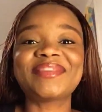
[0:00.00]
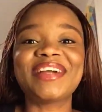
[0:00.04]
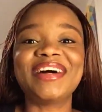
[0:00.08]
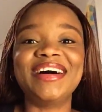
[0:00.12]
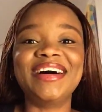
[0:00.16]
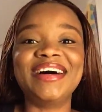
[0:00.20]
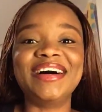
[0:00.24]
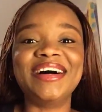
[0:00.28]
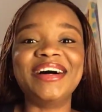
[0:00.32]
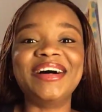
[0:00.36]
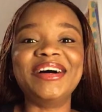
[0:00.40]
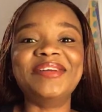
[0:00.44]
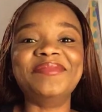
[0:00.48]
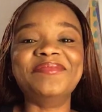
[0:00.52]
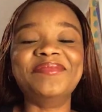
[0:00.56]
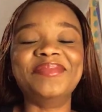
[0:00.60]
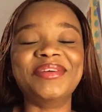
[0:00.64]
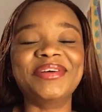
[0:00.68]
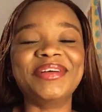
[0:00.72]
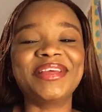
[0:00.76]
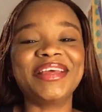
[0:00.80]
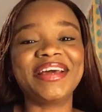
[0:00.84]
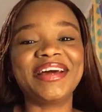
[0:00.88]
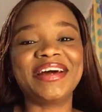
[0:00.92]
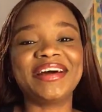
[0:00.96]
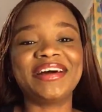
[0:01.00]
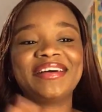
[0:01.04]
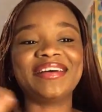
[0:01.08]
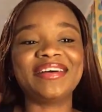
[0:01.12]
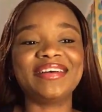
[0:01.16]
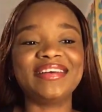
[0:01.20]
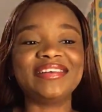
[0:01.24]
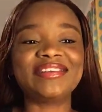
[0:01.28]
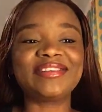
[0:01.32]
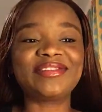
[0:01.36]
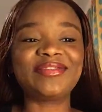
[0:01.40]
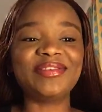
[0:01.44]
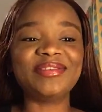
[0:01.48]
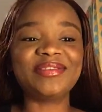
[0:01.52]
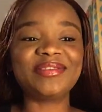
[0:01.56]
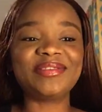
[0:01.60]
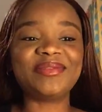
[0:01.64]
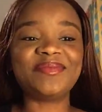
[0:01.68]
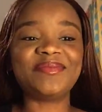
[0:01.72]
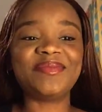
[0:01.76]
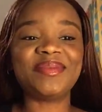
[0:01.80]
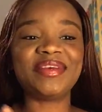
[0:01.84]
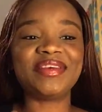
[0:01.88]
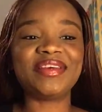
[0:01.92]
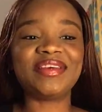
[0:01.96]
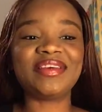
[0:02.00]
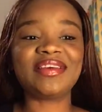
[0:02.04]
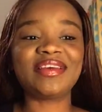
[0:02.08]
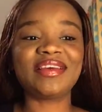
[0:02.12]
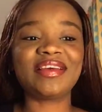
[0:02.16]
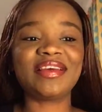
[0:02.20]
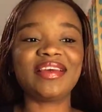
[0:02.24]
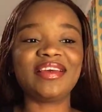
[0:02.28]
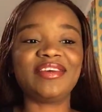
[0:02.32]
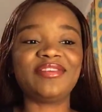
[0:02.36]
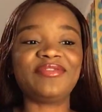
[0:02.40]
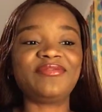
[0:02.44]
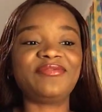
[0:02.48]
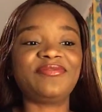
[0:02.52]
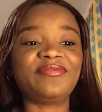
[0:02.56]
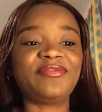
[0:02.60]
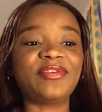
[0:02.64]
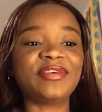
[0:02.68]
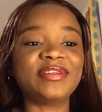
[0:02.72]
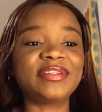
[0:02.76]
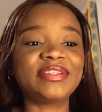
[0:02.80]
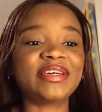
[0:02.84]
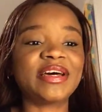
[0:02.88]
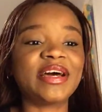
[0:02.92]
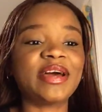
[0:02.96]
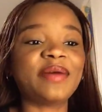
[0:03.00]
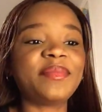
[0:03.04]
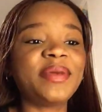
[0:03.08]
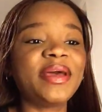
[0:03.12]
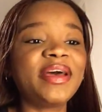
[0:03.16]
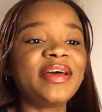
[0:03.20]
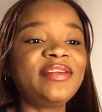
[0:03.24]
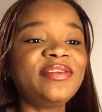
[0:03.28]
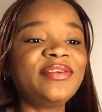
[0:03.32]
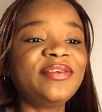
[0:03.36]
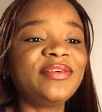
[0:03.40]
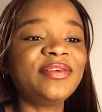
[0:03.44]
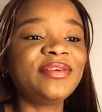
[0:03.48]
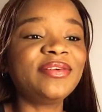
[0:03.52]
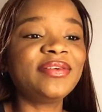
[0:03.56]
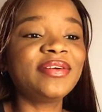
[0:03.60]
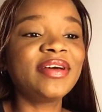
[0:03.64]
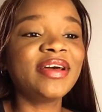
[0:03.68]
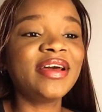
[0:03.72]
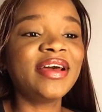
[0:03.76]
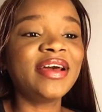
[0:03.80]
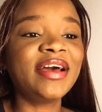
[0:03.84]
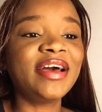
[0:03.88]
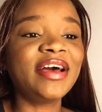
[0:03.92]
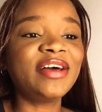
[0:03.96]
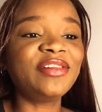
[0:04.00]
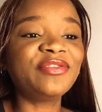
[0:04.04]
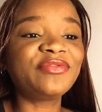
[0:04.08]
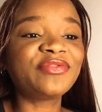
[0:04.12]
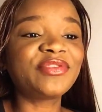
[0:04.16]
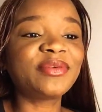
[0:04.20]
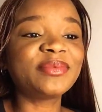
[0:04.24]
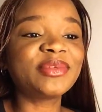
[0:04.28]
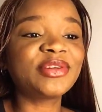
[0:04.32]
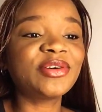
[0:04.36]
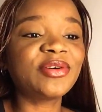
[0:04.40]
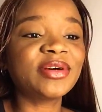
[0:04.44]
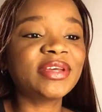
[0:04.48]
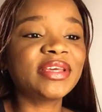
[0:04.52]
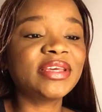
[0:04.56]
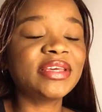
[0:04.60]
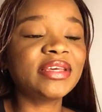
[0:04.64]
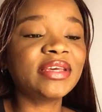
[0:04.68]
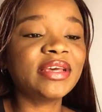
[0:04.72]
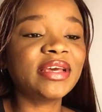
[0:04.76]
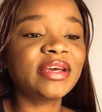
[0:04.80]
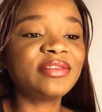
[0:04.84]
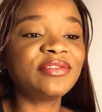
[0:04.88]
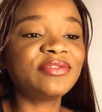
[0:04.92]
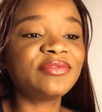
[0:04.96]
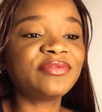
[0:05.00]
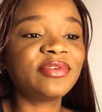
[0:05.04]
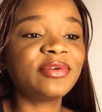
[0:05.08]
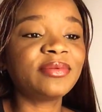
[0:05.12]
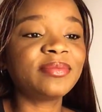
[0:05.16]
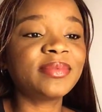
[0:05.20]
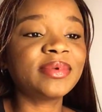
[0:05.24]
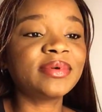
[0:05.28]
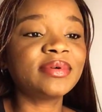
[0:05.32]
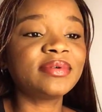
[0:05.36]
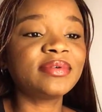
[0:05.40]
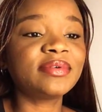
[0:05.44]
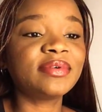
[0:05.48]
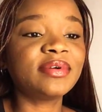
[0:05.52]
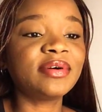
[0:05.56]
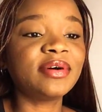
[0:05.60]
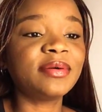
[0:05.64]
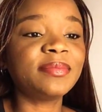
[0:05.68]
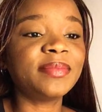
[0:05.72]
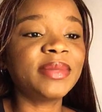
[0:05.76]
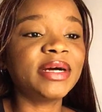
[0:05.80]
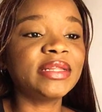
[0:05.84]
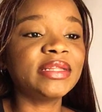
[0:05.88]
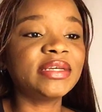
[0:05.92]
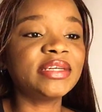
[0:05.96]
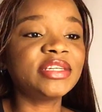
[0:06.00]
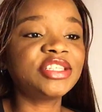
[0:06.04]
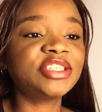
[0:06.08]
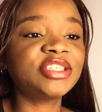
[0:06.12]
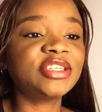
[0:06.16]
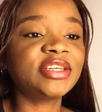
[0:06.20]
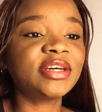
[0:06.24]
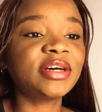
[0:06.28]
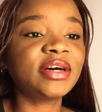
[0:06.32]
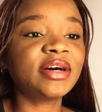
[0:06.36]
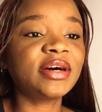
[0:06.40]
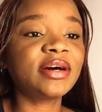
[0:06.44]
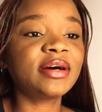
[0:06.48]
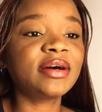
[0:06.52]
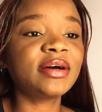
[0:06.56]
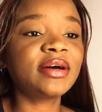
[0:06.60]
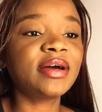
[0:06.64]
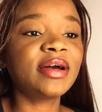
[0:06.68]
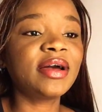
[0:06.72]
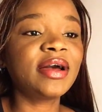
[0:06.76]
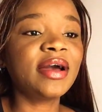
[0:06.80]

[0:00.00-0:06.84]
But yeah, it's going to be a fun time. Hello from Turkey. Hello from Malaysia.